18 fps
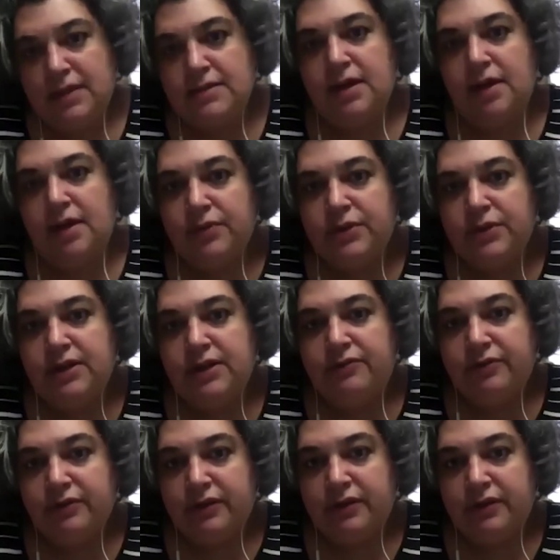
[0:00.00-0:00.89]
I would
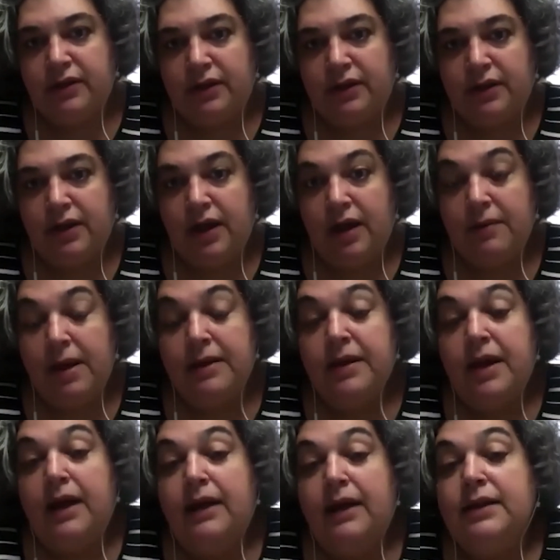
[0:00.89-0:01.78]
definitely,
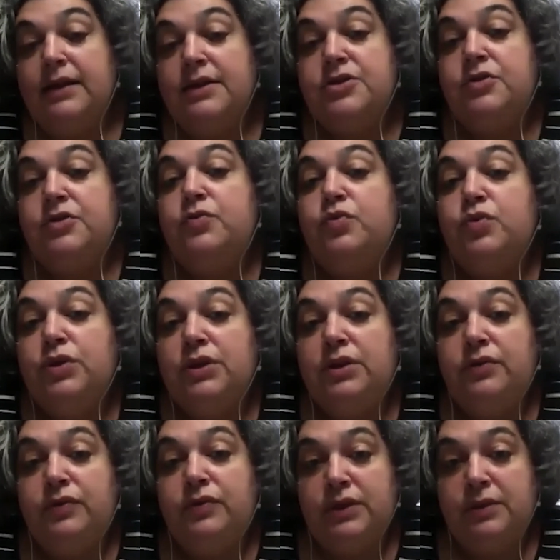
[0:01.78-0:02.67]
unless you're
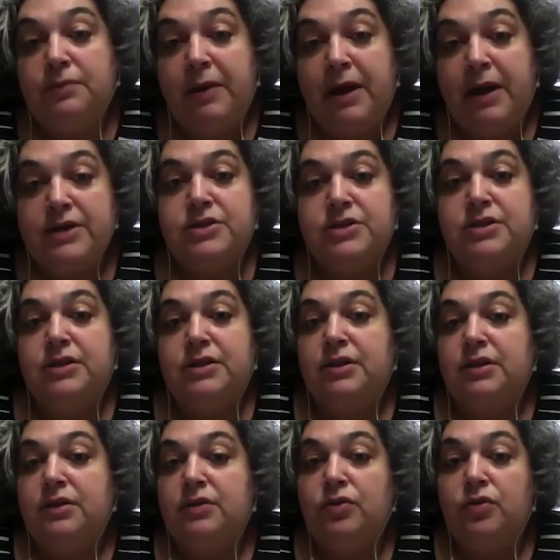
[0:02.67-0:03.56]
really, really
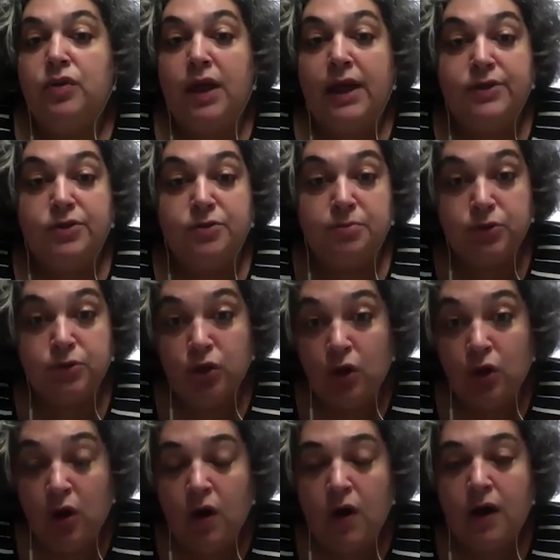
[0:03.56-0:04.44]
passionate and you like to
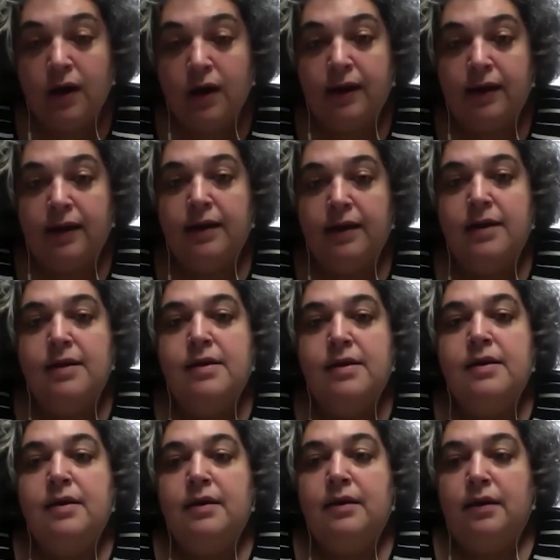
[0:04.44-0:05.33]
blog,
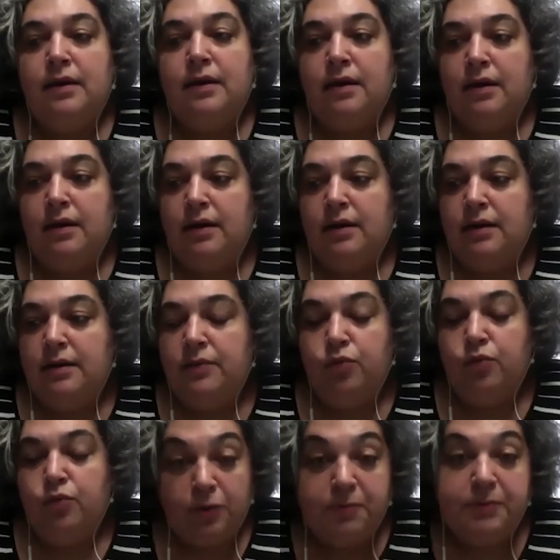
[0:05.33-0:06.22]

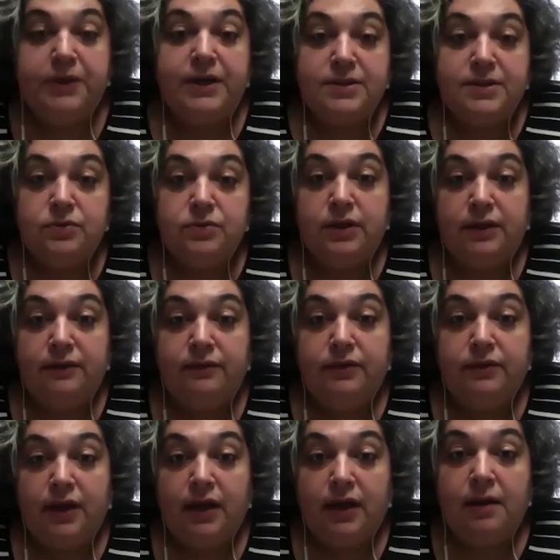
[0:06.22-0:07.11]
WordPress will give
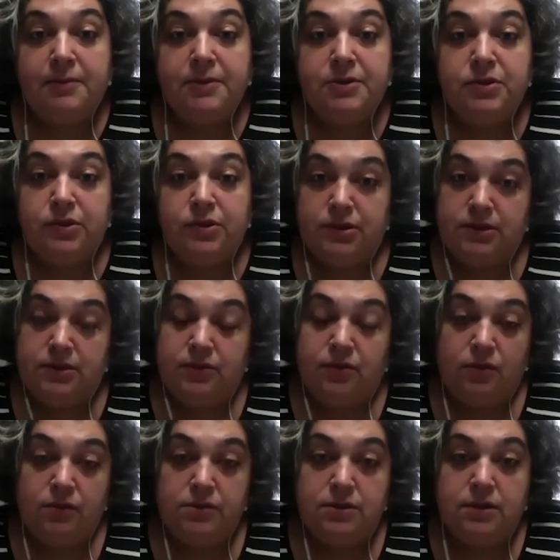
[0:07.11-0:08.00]
you that opportunity
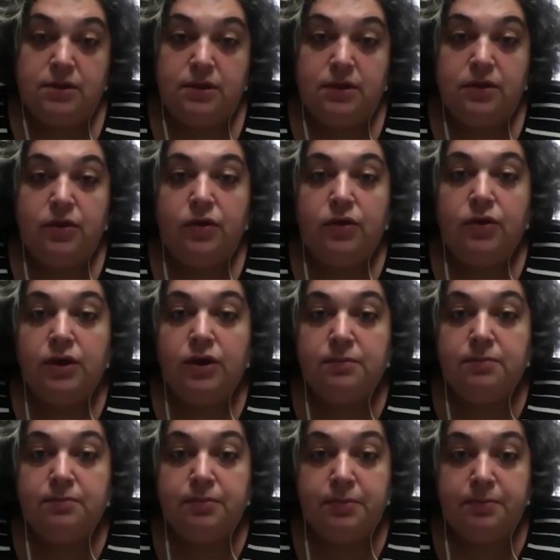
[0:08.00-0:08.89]
also. You
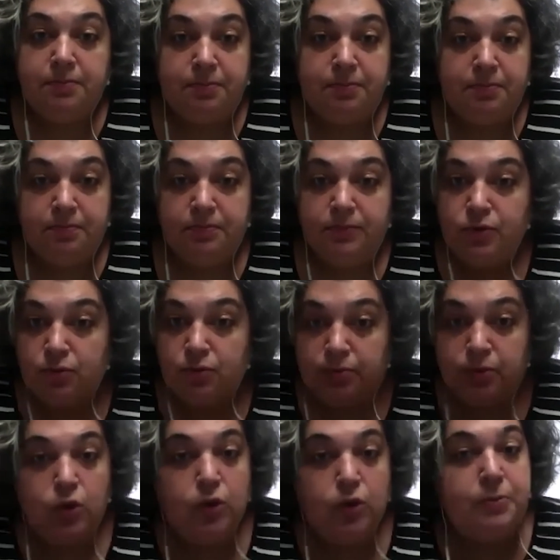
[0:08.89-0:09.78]
can do
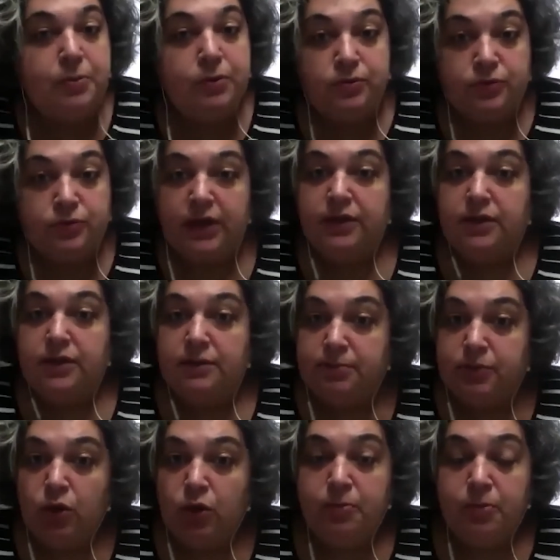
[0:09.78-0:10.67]
regular
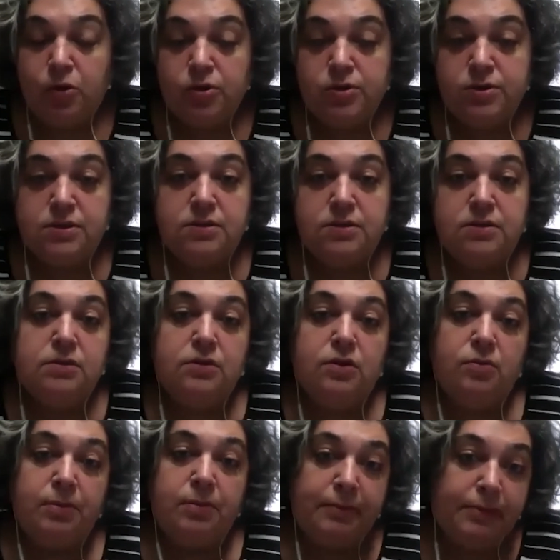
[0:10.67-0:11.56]
blog posts,
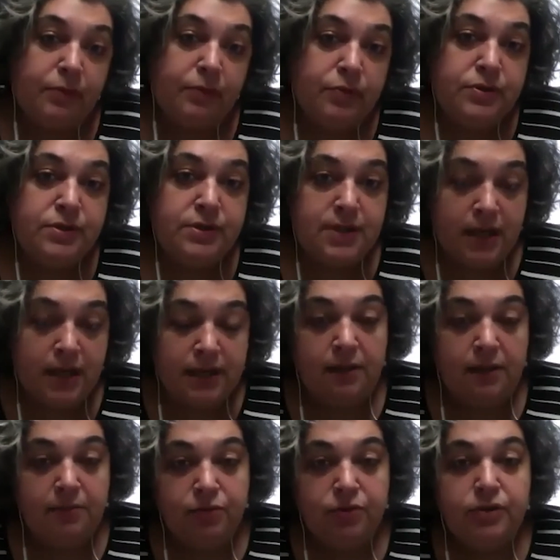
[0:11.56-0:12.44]
people will sign
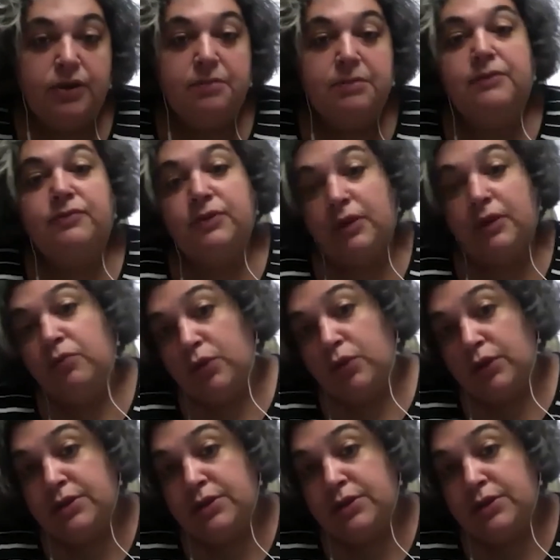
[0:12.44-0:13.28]
up for them if they want